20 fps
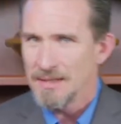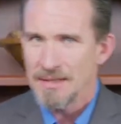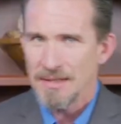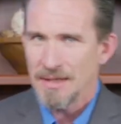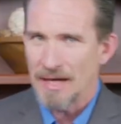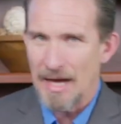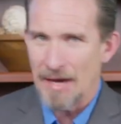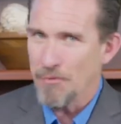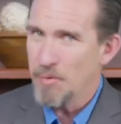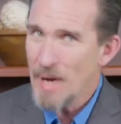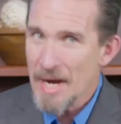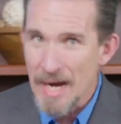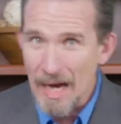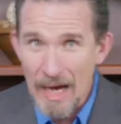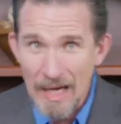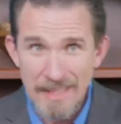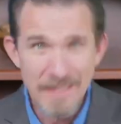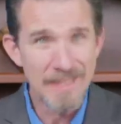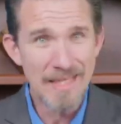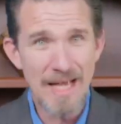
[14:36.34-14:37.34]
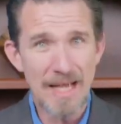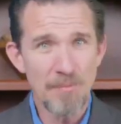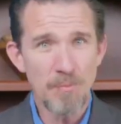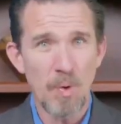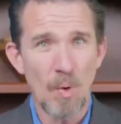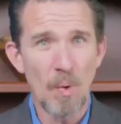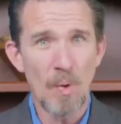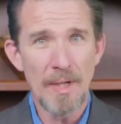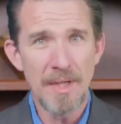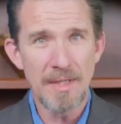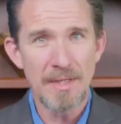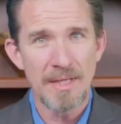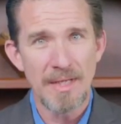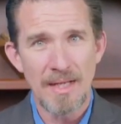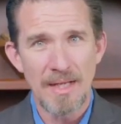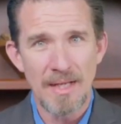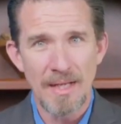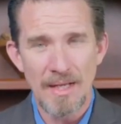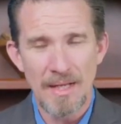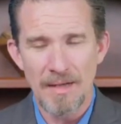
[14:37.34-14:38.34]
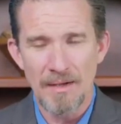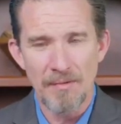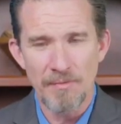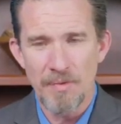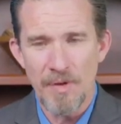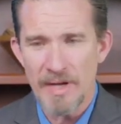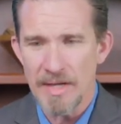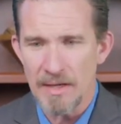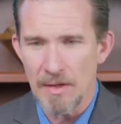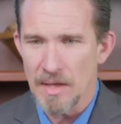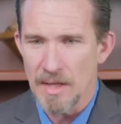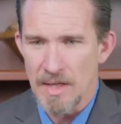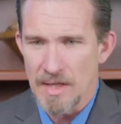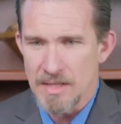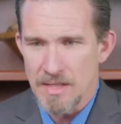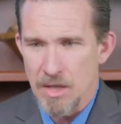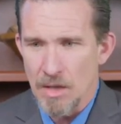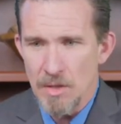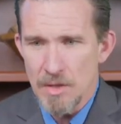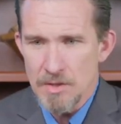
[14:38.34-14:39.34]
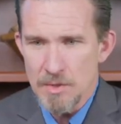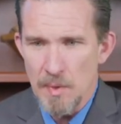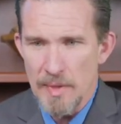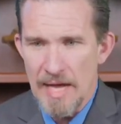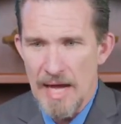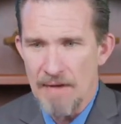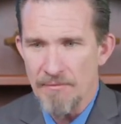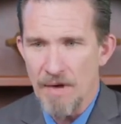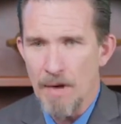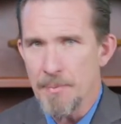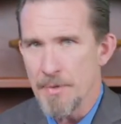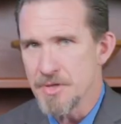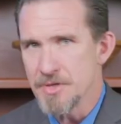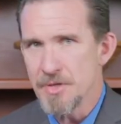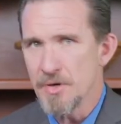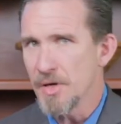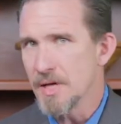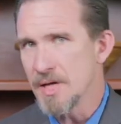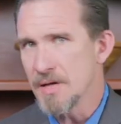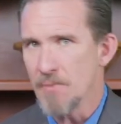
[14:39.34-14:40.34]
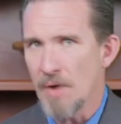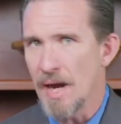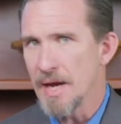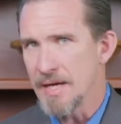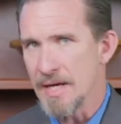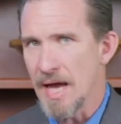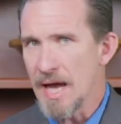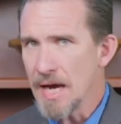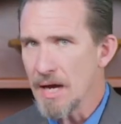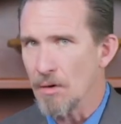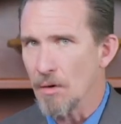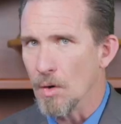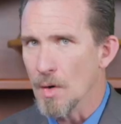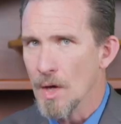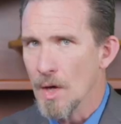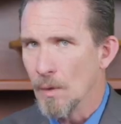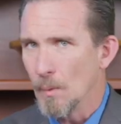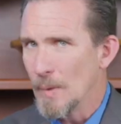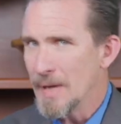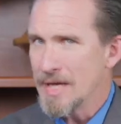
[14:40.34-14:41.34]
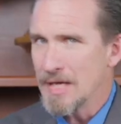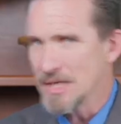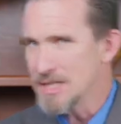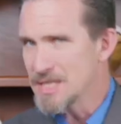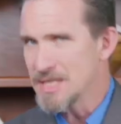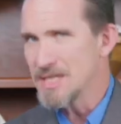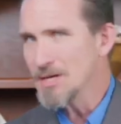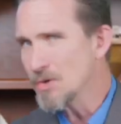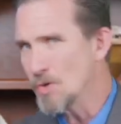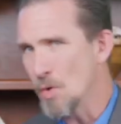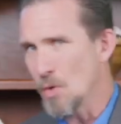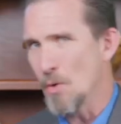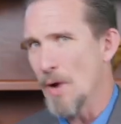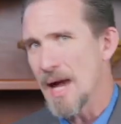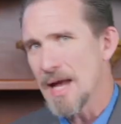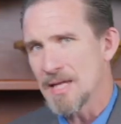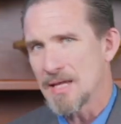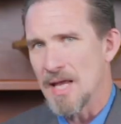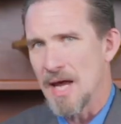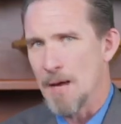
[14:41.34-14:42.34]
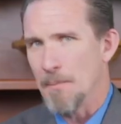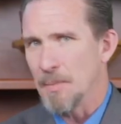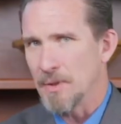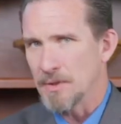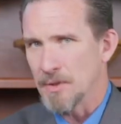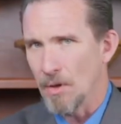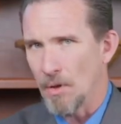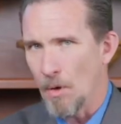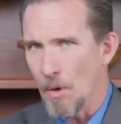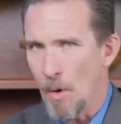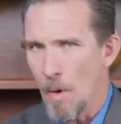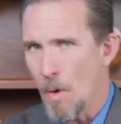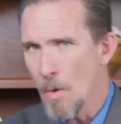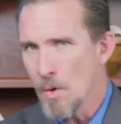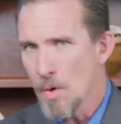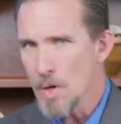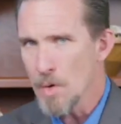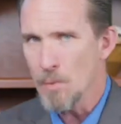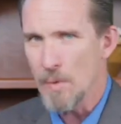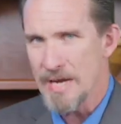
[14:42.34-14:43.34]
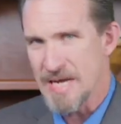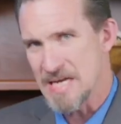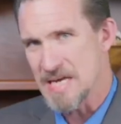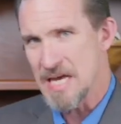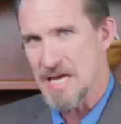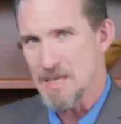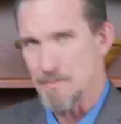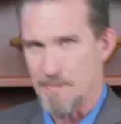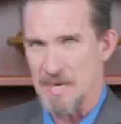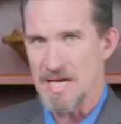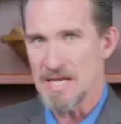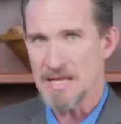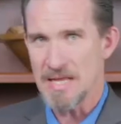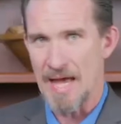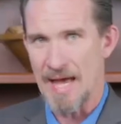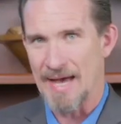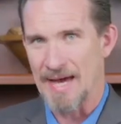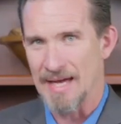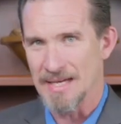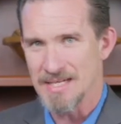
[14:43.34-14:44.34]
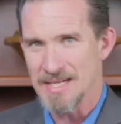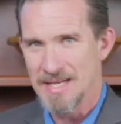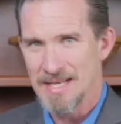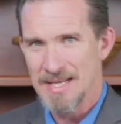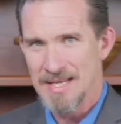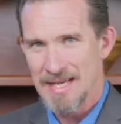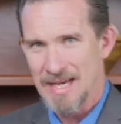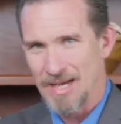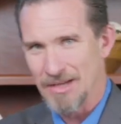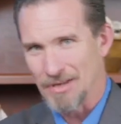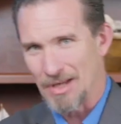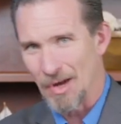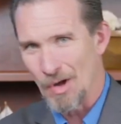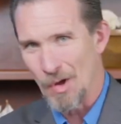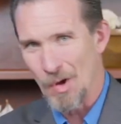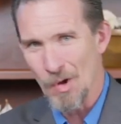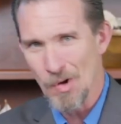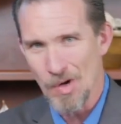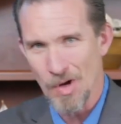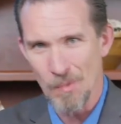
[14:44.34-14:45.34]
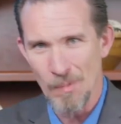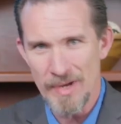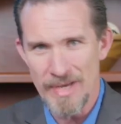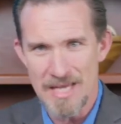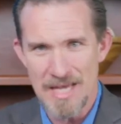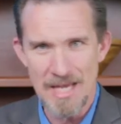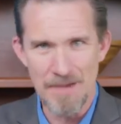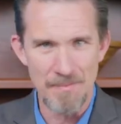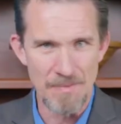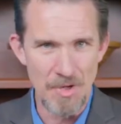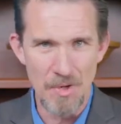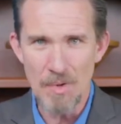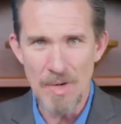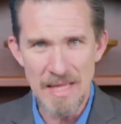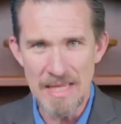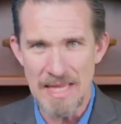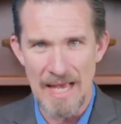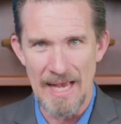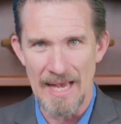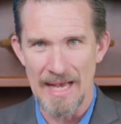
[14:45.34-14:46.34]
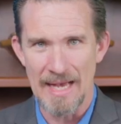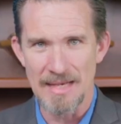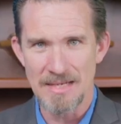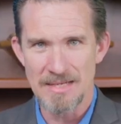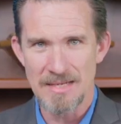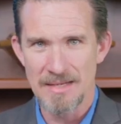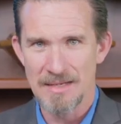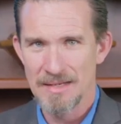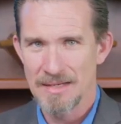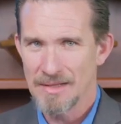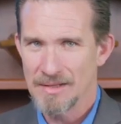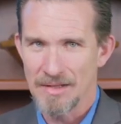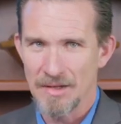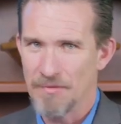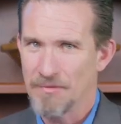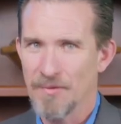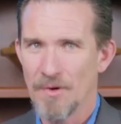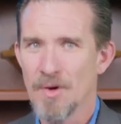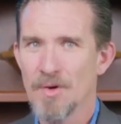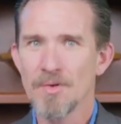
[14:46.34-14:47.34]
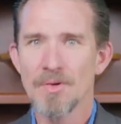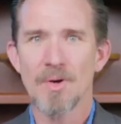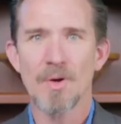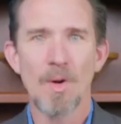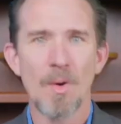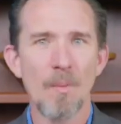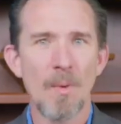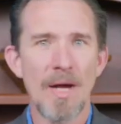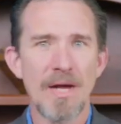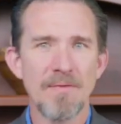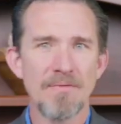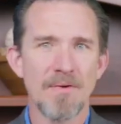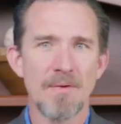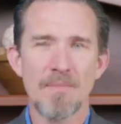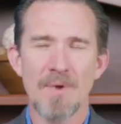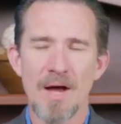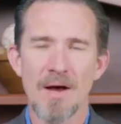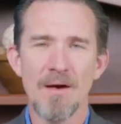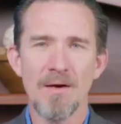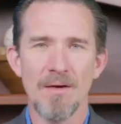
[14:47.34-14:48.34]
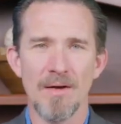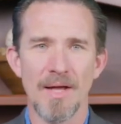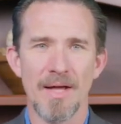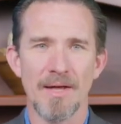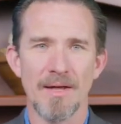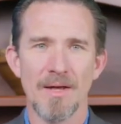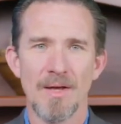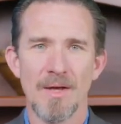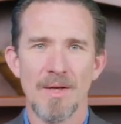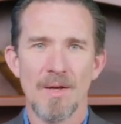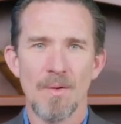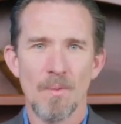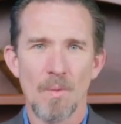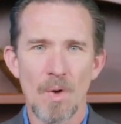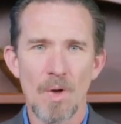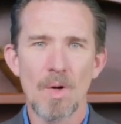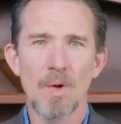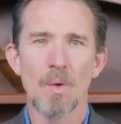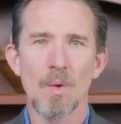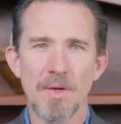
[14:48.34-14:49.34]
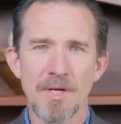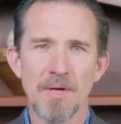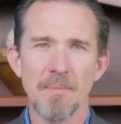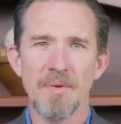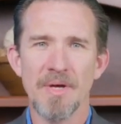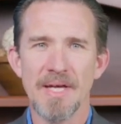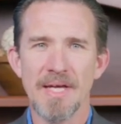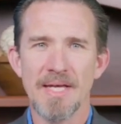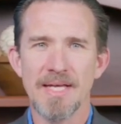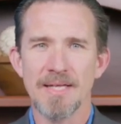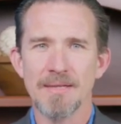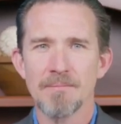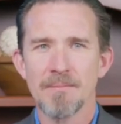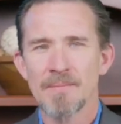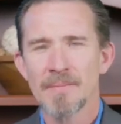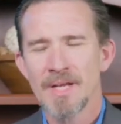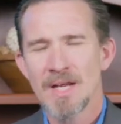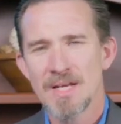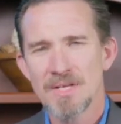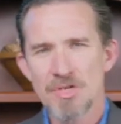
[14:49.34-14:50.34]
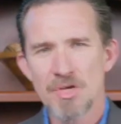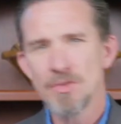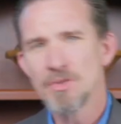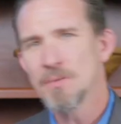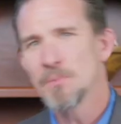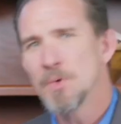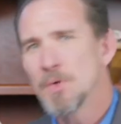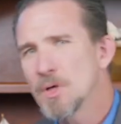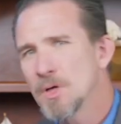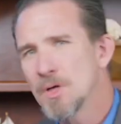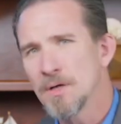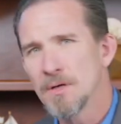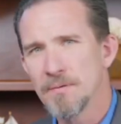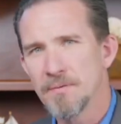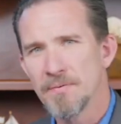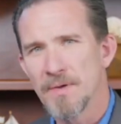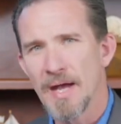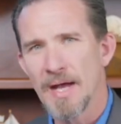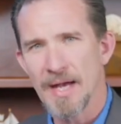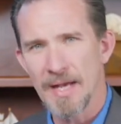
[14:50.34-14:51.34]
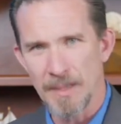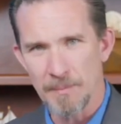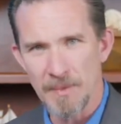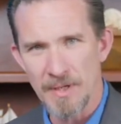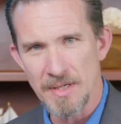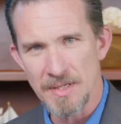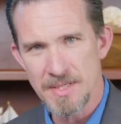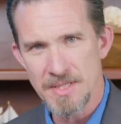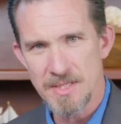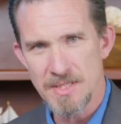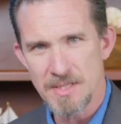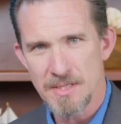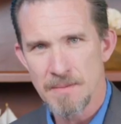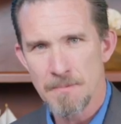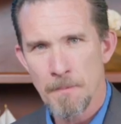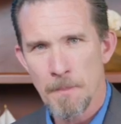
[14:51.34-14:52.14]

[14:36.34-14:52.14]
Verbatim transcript: have we got to that point? Friend, as long as we have opportunity right now, we can still correct that. But the longer we keep in that, and the longer we keep doing that, the further away from God we're going to be. And so the book of Amos,